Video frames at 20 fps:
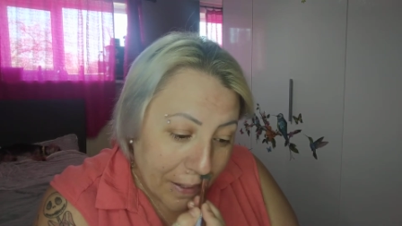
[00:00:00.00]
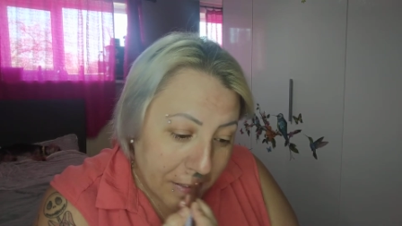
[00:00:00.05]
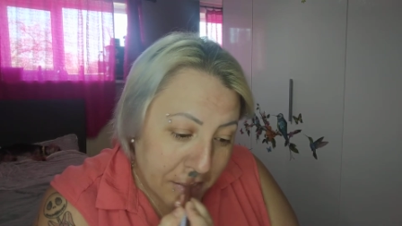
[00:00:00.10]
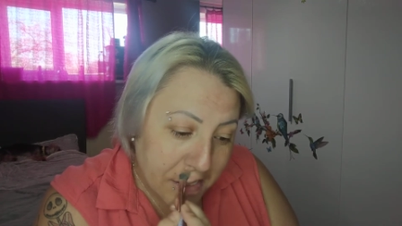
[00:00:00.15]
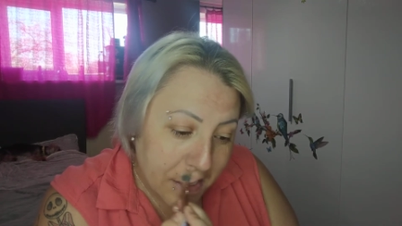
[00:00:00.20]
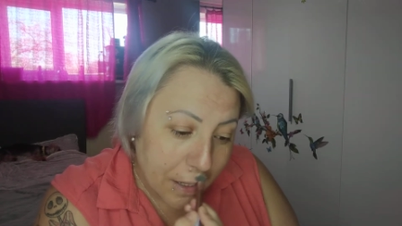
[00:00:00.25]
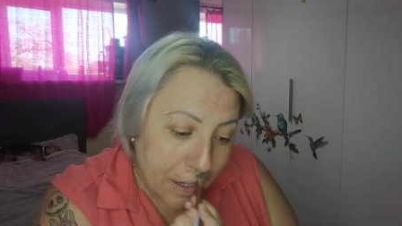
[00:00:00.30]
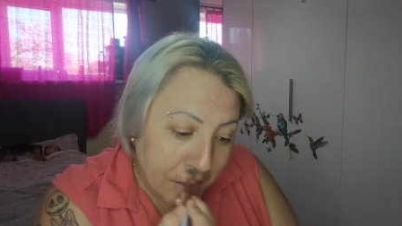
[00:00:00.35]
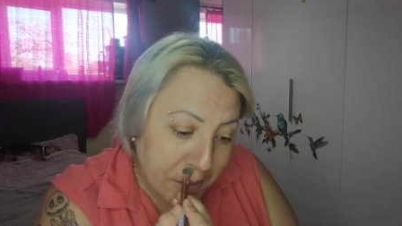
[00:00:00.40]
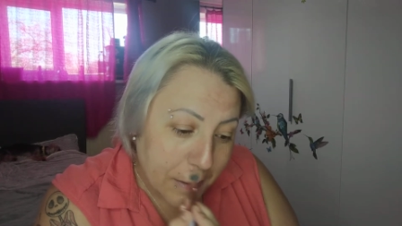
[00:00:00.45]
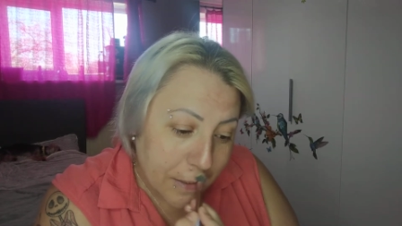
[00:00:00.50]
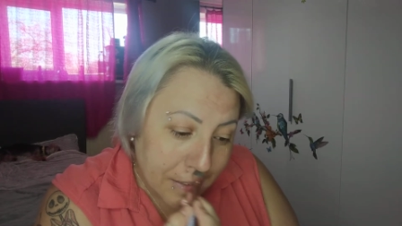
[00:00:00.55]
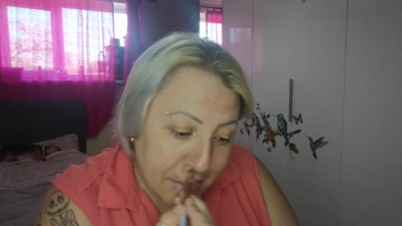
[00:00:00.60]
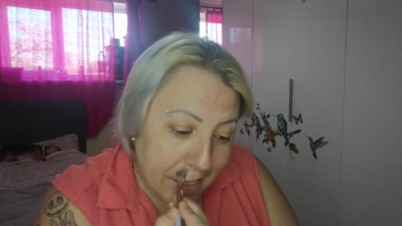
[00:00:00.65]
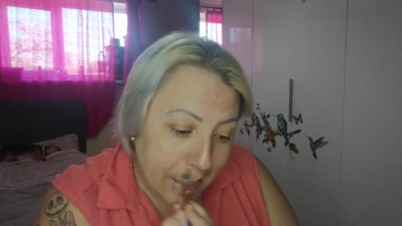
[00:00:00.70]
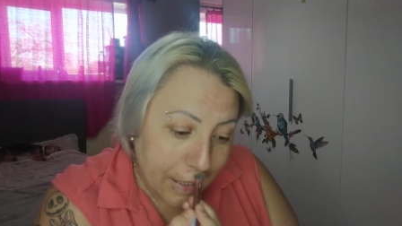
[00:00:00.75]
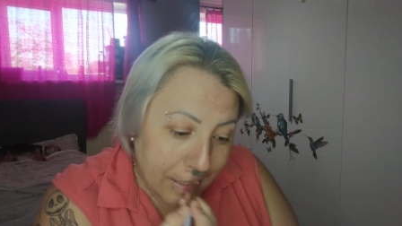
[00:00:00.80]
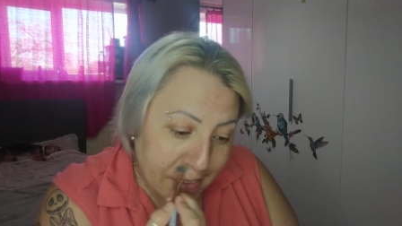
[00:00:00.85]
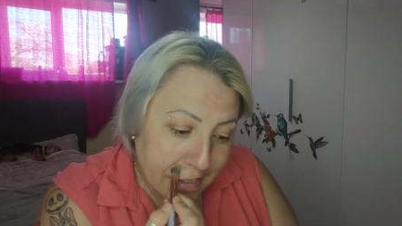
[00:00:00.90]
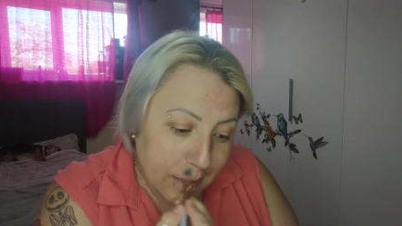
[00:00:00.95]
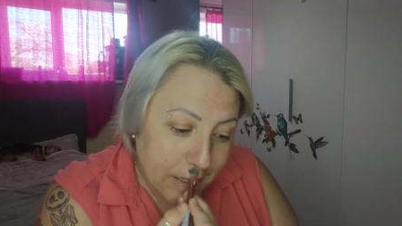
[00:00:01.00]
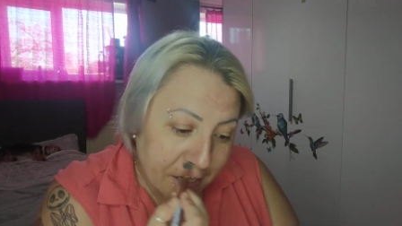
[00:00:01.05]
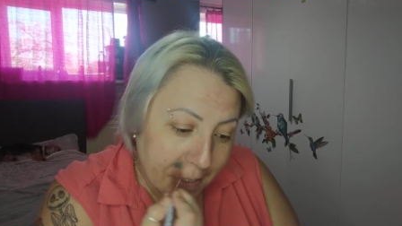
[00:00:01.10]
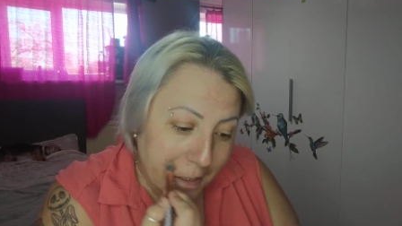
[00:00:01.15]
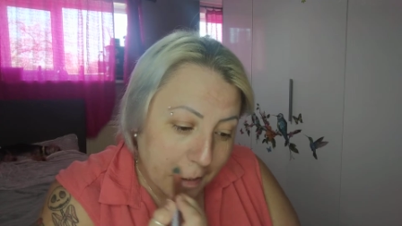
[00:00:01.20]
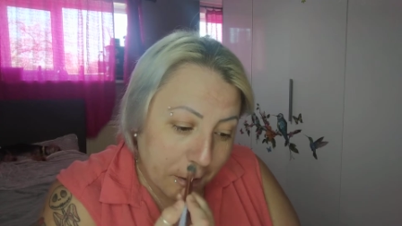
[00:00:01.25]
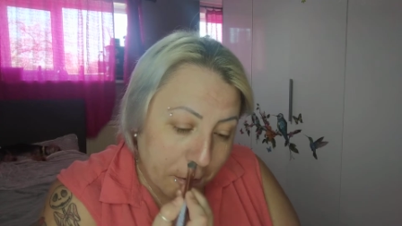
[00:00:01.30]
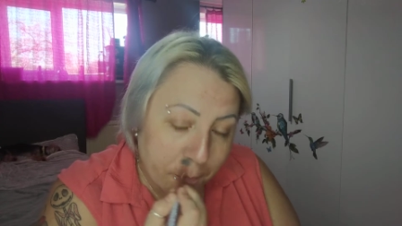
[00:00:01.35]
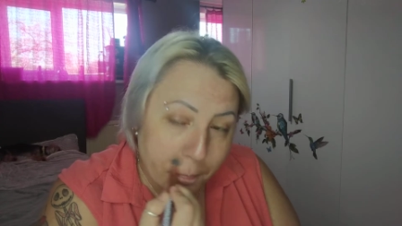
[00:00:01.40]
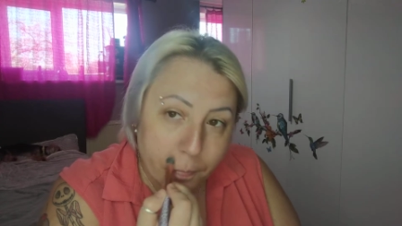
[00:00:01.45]
So I just like
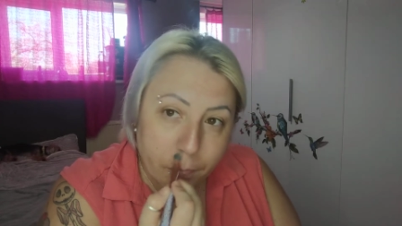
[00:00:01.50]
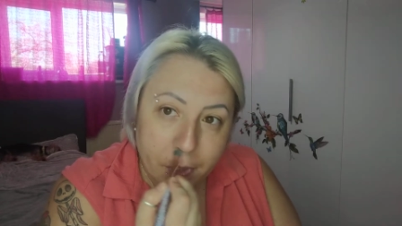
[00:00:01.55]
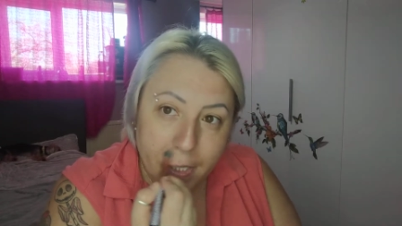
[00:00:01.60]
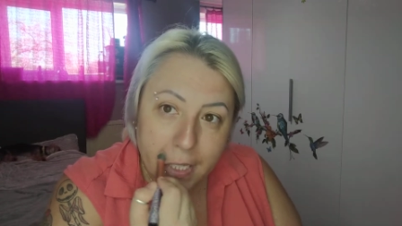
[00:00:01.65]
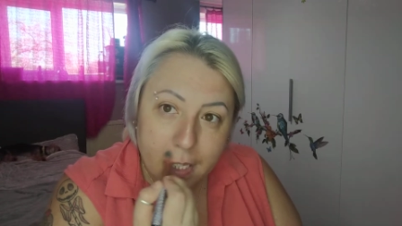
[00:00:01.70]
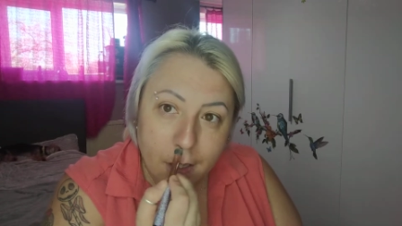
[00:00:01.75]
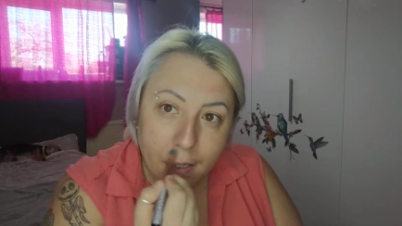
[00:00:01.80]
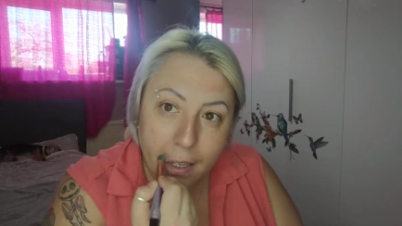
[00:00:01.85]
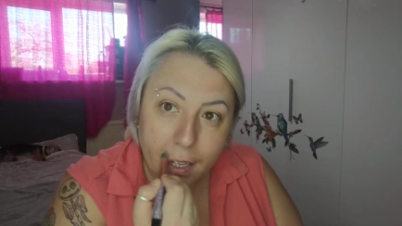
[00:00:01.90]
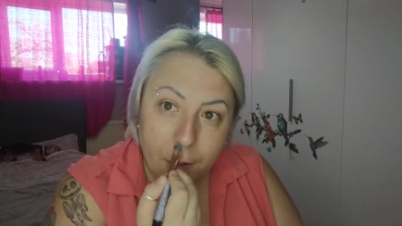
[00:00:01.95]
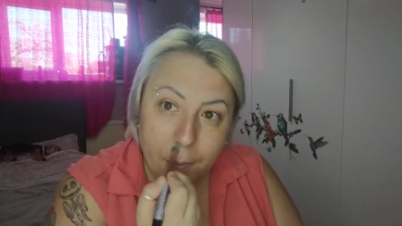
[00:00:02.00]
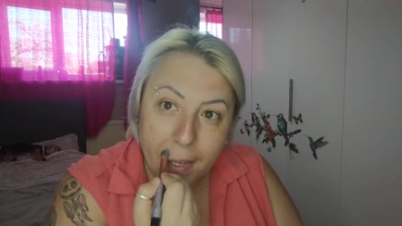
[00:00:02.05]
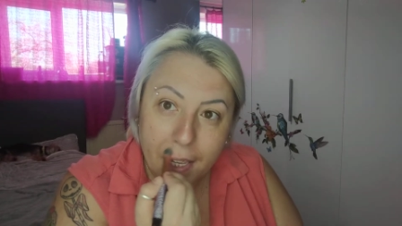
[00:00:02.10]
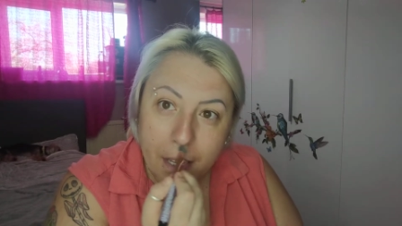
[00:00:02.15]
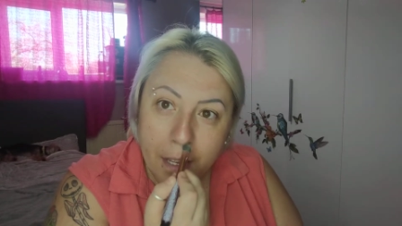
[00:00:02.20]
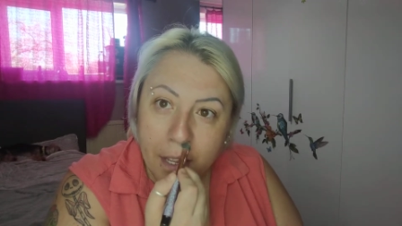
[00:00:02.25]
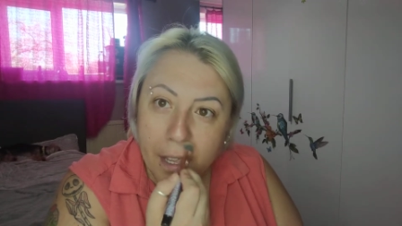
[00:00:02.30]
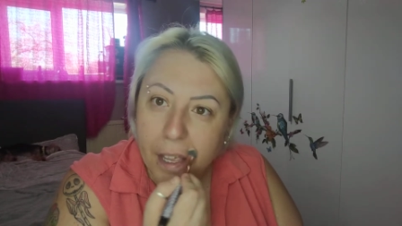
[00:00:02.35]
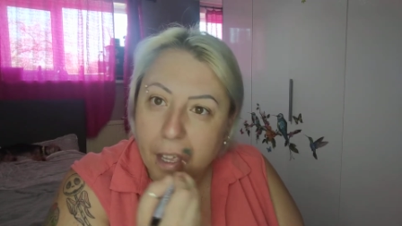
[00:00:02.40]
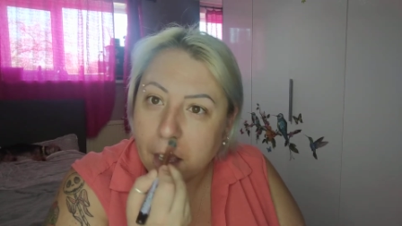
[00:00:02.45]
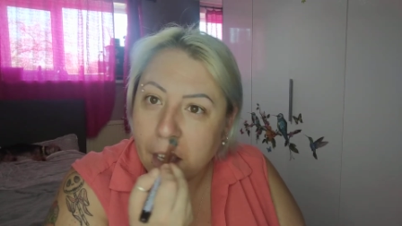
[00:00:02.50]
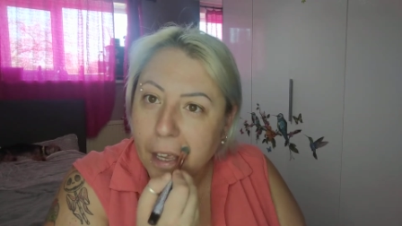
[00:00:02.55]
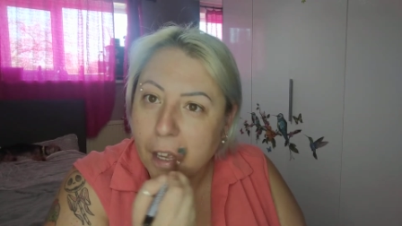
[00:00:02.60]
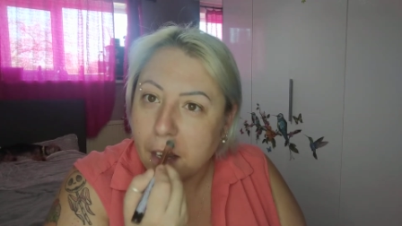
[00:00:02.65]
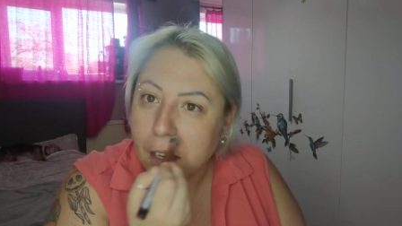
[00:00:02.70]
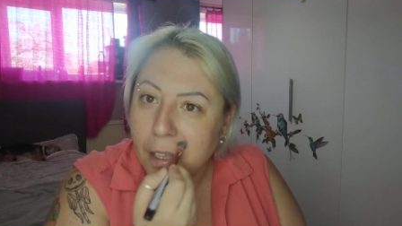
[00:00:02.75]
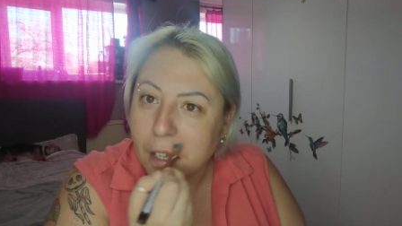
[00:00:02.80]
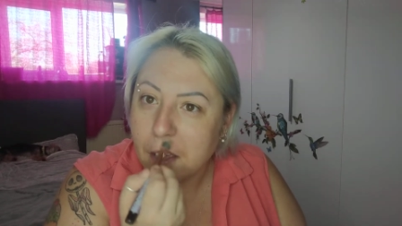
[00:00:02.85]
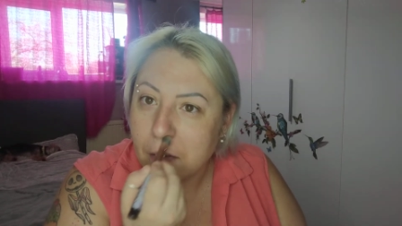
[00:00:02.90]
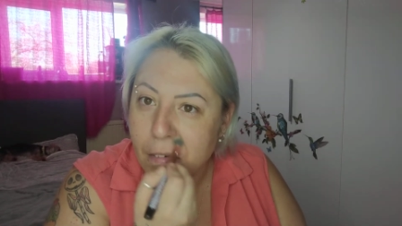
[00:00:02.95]
to go
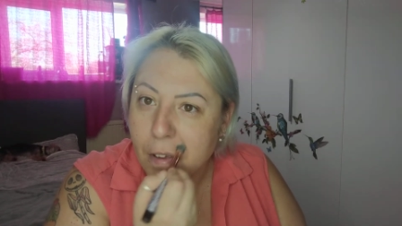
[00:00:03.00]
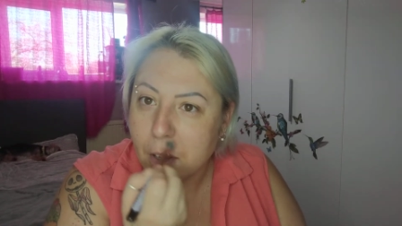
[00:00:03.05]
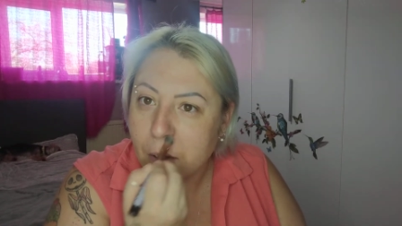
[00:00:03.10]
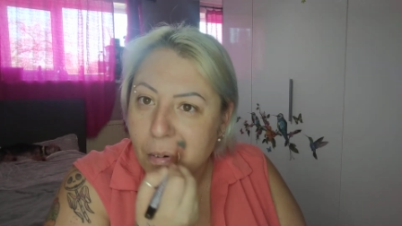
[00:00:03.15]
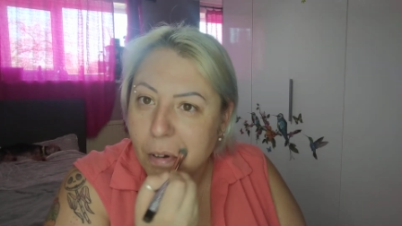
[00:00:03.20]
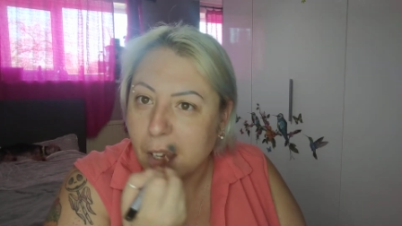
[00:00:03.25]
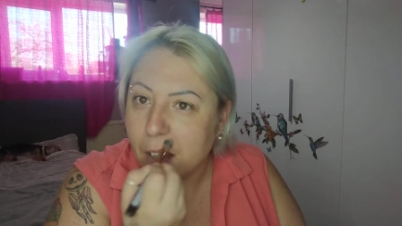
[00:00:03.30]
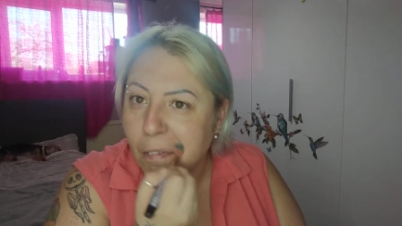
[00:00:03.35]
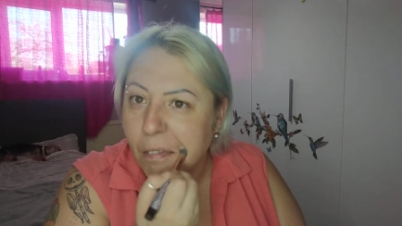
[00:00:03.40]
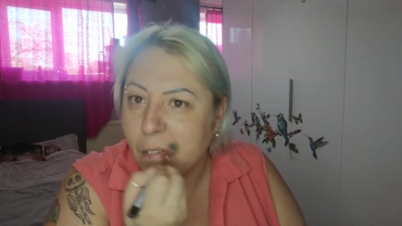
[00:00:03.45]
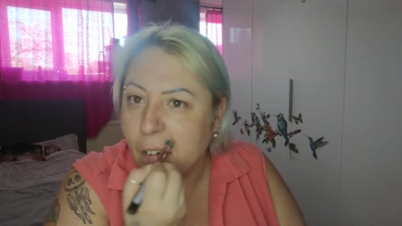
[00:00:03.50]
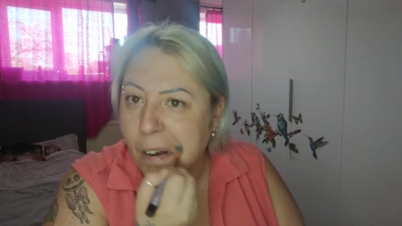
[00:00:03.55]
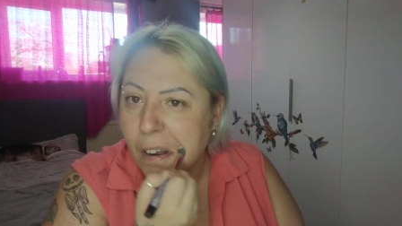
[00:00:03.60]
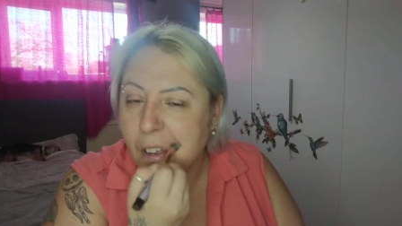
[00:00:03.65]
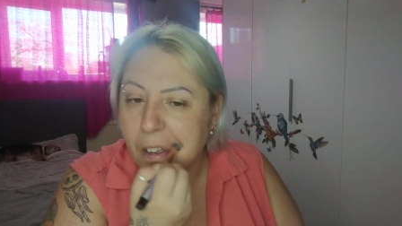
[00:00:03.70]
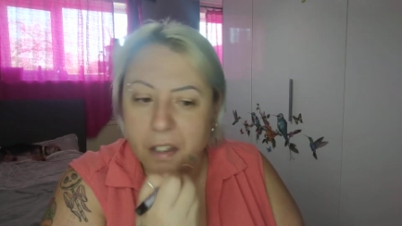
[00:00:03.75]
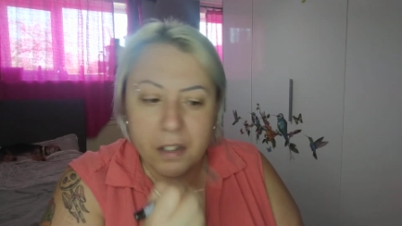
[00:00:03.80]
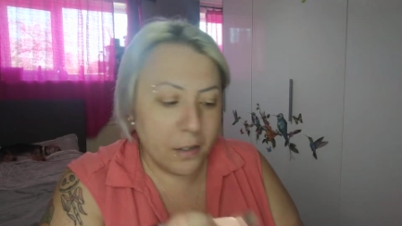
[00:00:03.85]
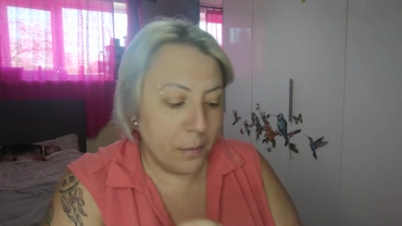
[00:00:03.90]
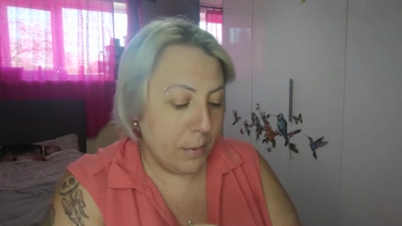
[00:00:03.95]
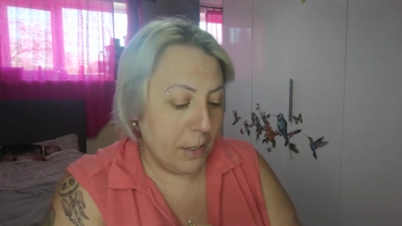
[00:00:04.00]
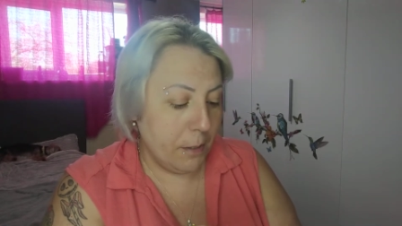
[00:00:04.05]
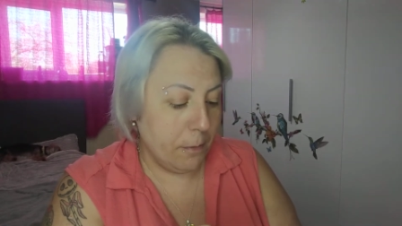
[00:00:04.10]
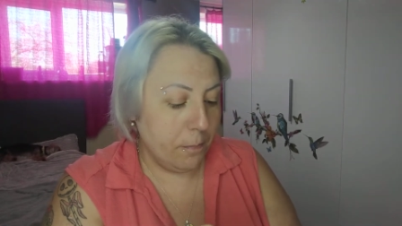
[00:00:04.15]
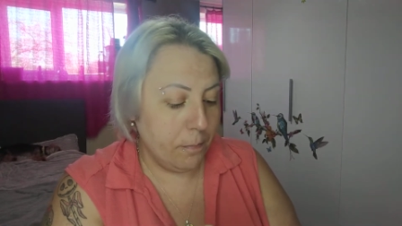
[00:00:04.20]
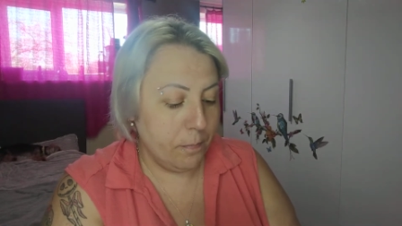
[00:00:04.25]
in and give it a quick rub.